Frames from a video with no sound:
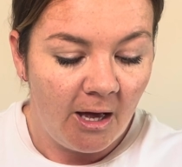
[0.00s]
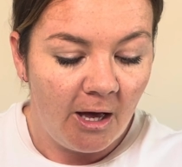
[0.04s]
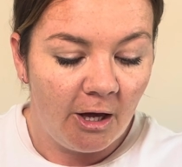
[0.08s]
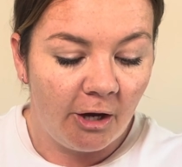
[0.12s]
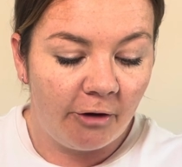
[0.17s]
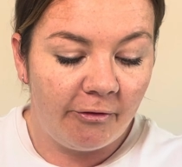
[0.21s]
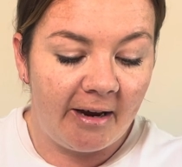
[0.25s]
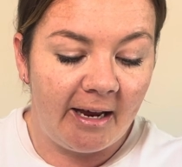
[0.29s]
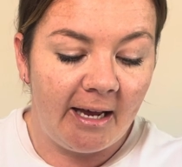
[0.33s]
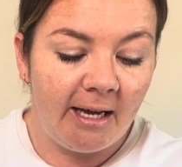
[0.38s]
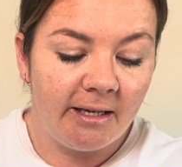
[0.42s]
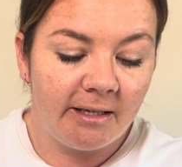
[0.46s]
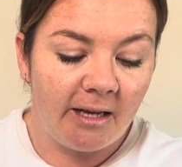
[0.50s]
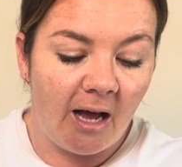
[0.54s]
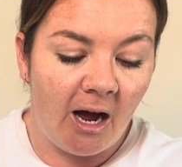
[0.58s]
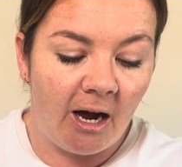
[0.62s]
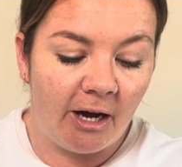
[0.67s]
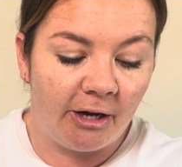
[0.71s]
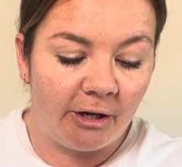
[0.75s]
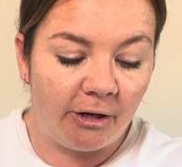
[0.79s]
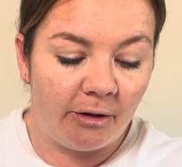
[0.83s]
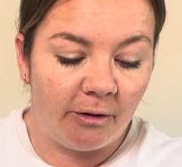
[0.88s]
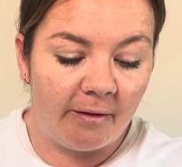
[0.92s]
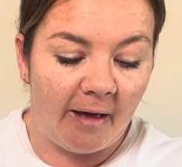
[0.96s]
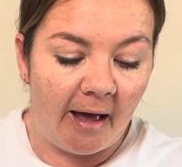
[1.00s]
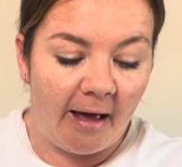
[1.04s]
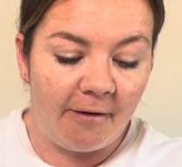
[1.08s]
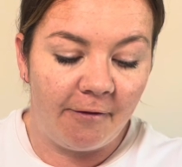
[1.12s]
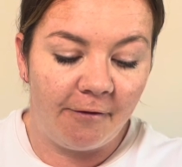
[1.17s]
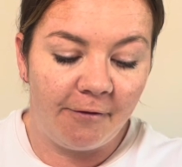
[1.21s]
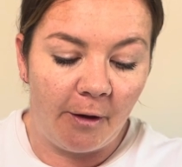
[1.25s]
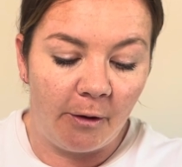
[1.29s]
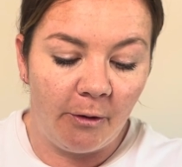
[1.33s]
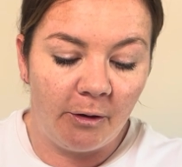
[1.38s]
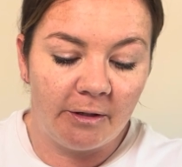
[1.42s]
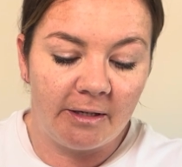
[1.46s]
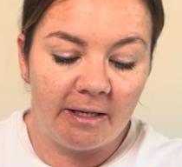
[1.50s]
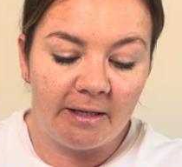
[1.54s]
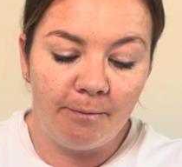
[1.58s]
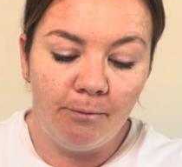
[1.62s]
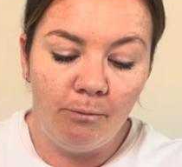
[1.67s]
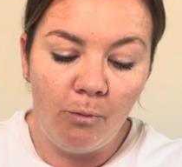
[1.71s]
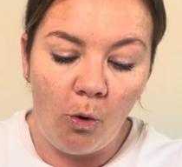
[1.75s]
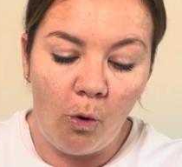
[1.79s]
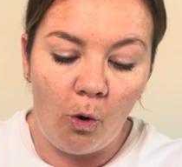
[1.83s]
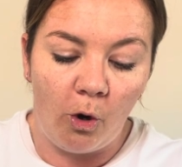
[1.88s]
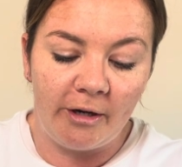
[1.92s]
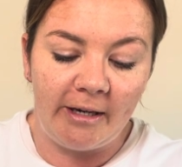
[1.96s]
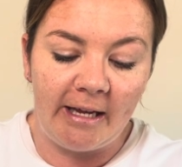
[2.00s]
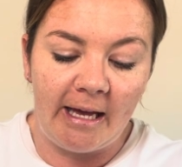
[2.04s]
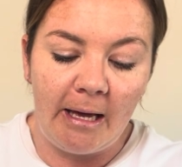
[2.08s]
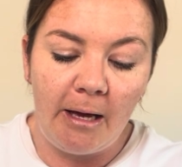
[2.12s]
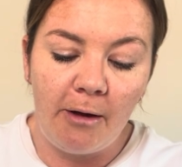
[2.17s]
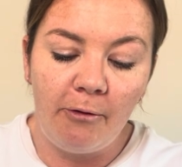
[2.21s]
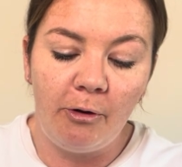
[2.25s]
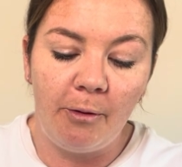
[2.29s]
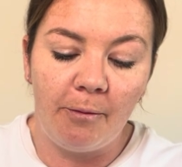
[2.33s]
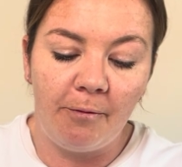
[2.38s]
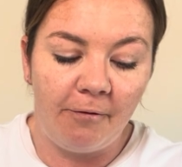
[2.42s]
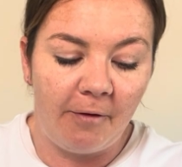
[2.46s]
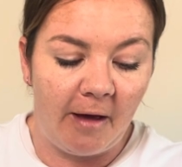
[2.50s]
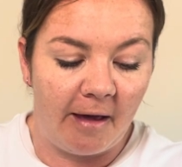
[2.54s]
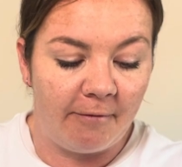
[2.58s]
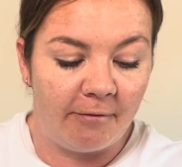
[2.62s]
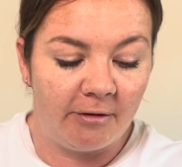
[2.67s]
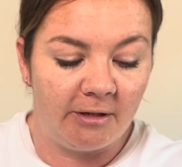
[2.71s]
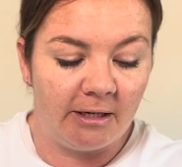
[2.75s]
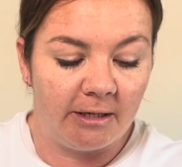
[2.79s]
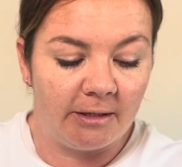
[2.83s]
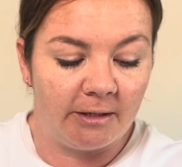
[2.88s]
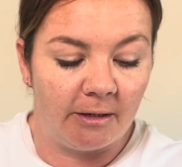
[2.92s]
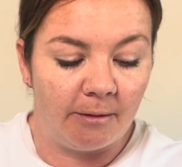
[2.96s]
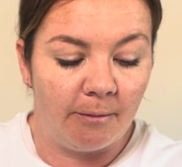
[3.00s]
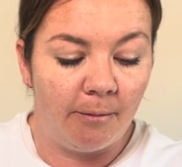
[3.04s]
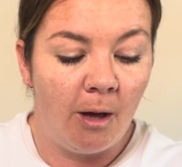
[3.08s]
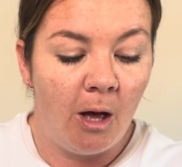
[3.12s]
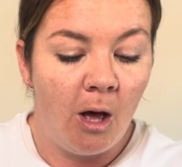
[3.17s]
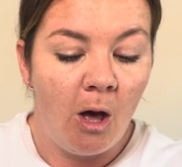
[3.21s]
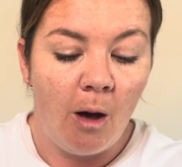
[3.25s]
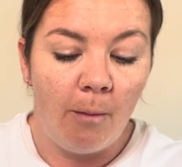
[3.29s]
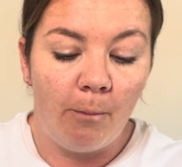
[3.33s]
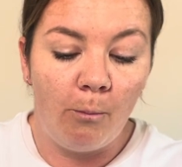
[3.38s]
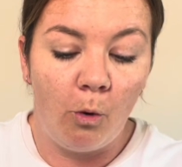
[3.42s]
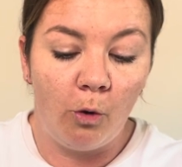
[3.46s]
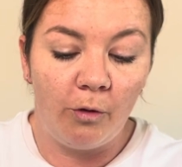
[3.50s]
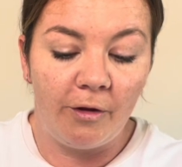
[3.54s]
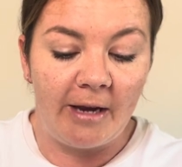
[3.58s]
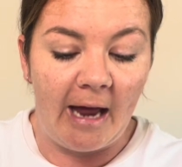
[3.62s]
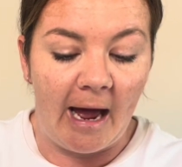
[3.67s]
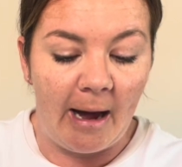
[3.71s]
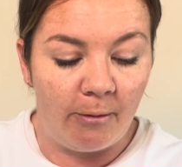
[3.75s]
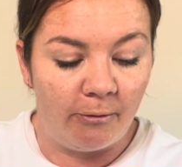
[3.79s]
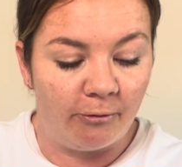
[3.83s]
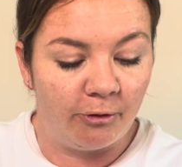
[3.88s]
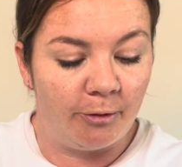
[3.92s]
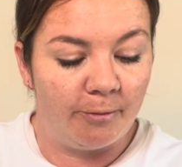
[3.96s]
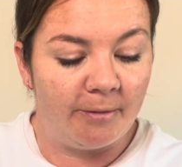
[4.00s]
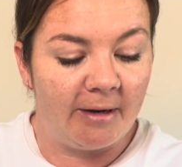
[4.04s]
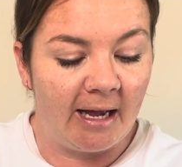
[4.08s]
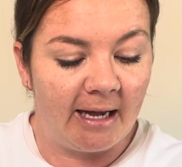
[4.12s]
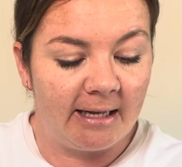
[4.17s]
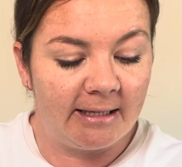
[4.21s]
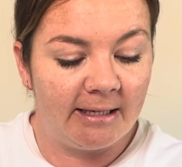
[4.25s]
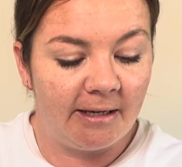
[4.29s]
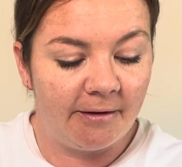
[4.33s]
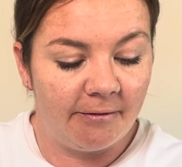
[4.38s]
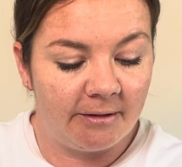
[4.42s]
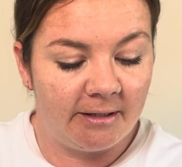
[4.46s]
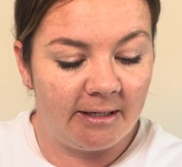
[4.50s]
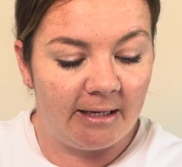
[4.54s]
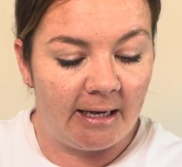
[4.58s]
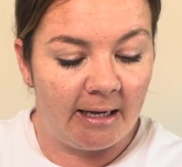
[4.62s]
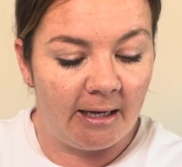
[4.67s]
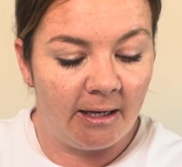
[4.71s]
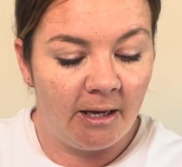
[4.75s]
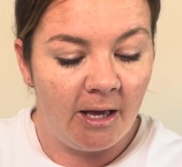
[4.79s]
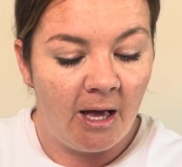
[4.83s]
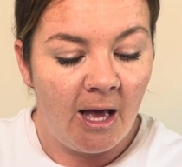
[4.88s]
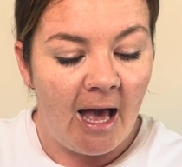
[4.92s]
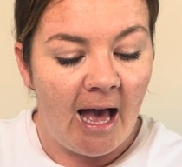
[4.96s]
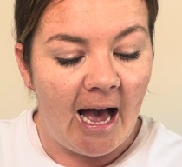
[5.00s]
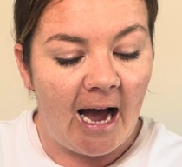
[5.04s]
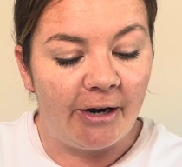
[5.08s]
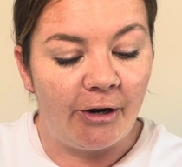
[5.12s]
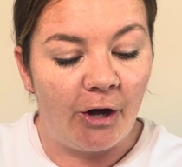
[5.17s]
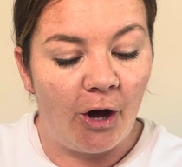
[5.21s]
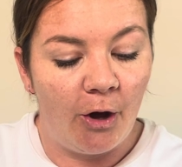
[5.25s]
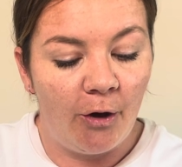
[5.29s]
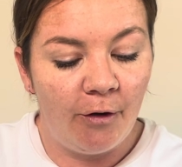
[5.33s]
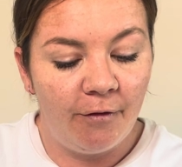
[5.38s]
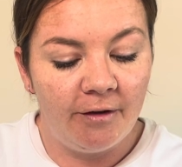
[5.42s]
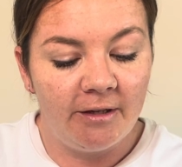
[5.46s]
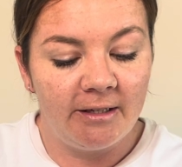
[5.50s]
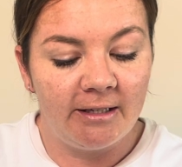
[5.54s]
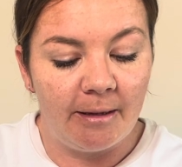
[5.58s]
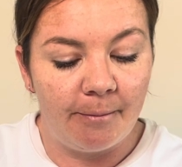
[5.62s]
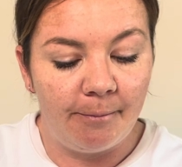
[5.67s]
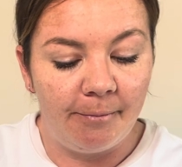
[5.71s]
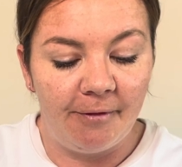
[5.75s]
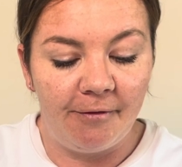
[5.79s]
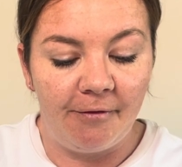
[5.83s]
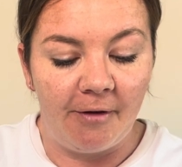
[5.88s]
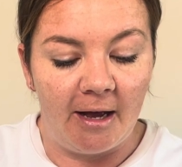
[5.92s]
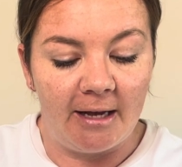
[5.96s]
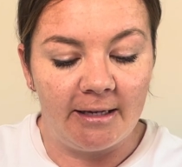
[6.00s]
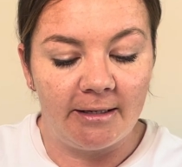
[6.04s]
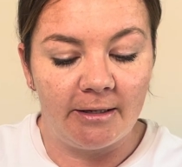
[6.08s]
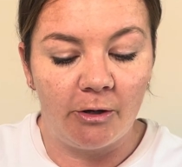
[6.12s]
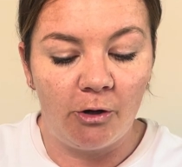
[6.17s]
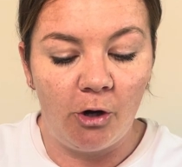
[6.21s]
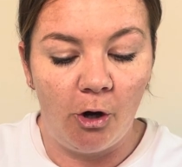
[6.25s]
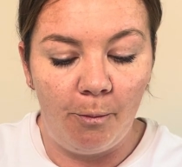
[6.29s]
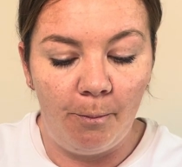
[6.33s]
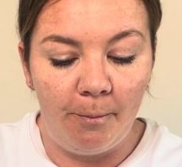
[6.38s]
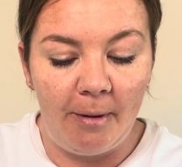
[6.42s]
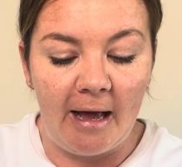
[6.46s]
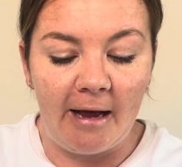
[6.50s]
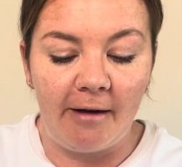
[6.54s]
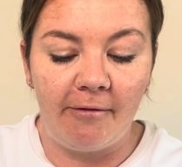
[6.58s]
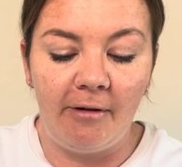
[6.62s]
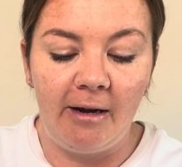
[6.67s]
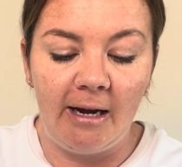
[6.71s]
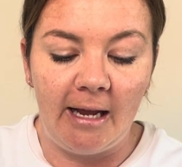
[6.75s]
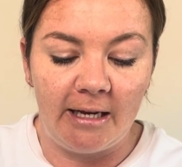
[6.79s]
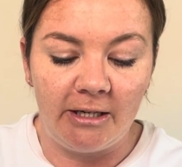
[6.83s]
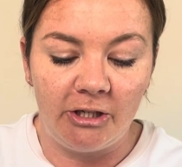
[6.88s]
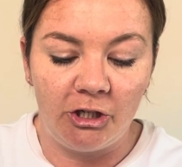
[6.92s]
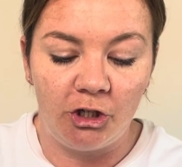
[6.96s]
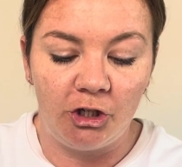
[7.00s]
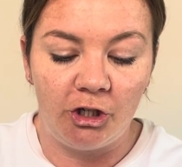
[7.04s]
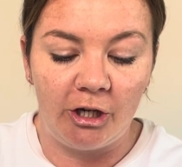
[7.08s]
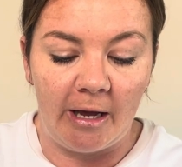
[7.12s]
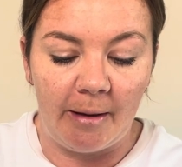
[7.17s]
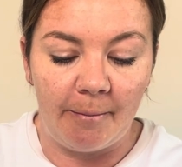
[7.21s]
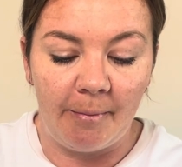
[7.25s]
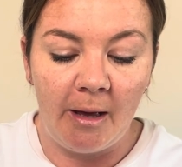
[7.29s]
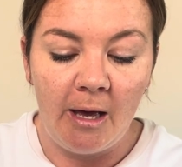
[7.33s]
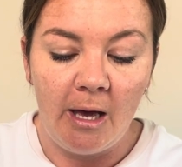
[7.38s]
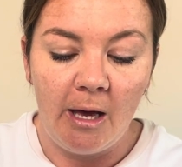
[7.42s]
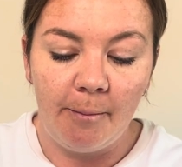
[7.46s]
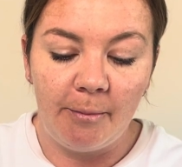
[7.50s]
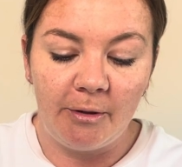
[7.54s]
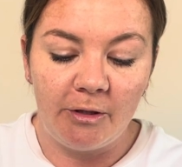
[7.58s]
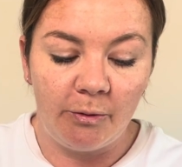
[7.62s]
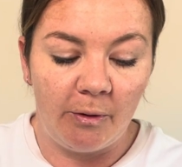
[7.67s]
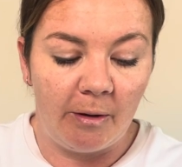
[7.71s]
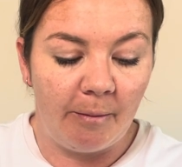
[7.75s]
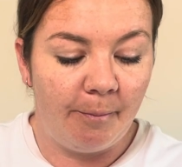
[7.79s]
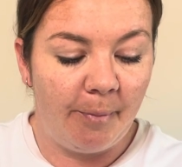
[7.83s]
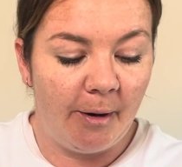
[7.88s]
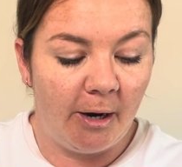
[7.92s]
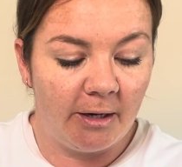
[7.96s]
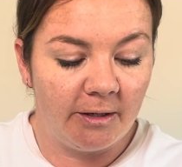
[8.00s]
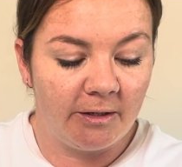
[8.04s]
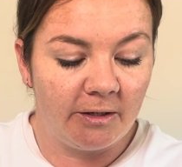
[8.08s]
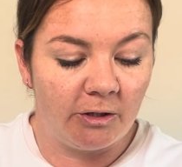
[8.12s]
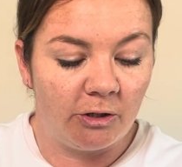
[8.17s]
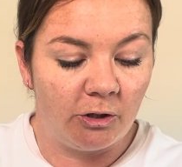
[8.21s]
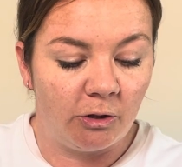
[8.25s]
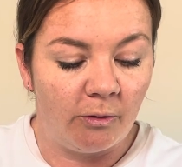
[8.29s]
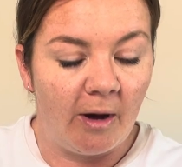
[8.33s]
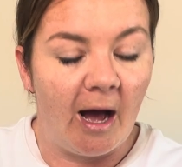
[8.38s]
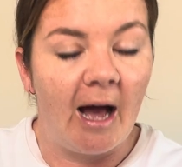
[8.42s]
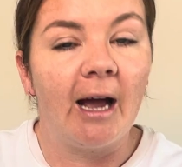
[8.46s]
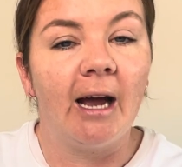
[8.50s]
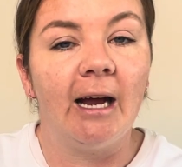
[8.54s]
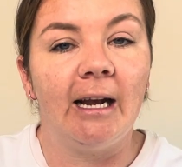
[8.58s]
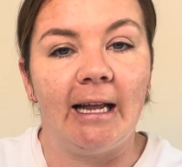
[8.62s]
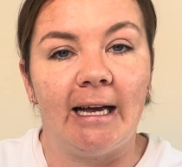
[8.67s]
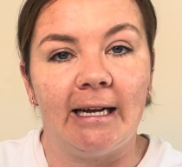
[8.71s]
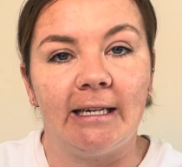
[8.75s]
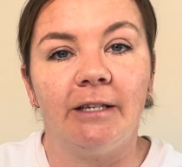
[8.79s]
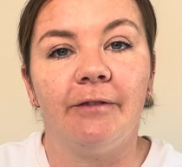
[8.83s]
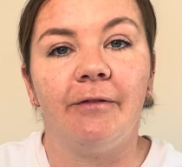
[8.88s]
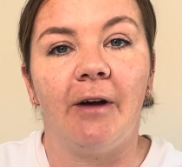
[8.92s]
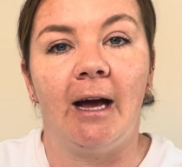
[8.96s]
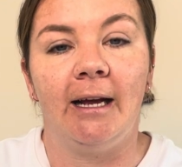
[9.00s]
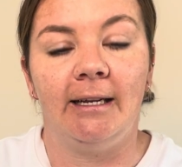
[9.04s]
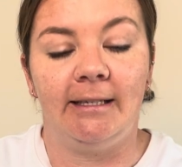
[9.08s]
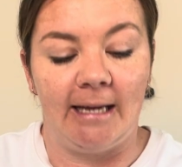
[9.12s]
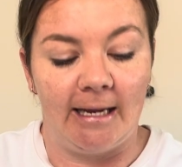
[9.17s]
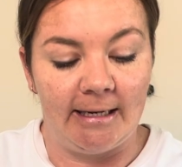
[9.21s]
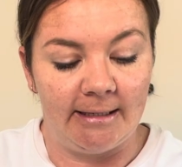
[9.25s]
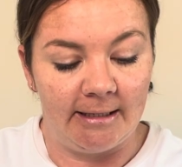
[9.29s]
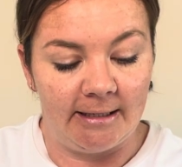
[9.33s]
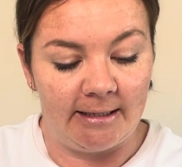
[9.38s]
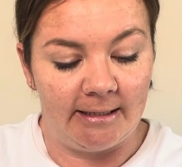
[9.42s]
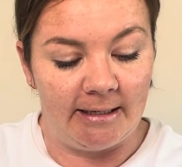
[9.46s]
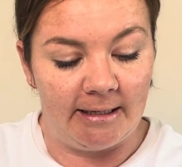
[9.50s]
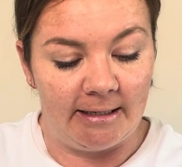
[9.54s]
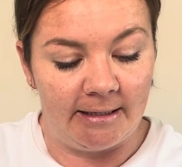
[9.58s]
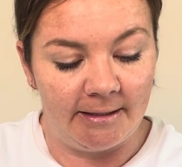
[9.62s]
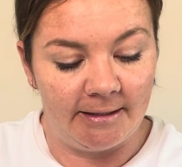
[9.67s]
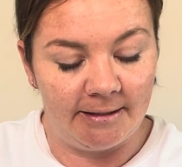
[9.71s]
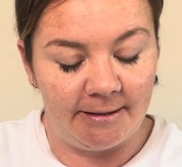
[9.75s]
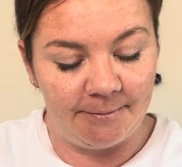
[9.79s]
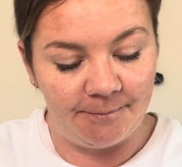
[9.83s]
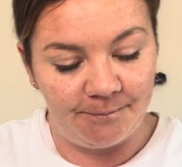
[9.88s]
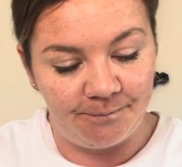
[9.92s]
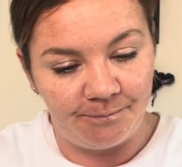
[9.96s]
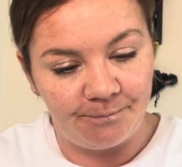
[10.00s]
Critics argue that it focuses more on in-group favouritism more than out-group negativity, and oversimplifies the complex relationship between personal and collective identities.